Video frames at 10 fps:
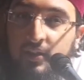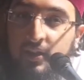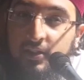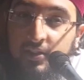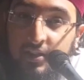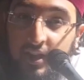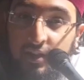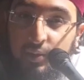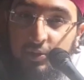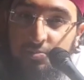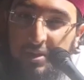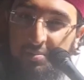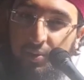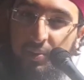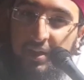It's a day in which
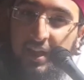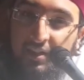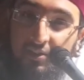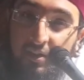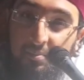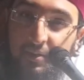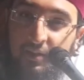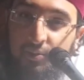people will get gripped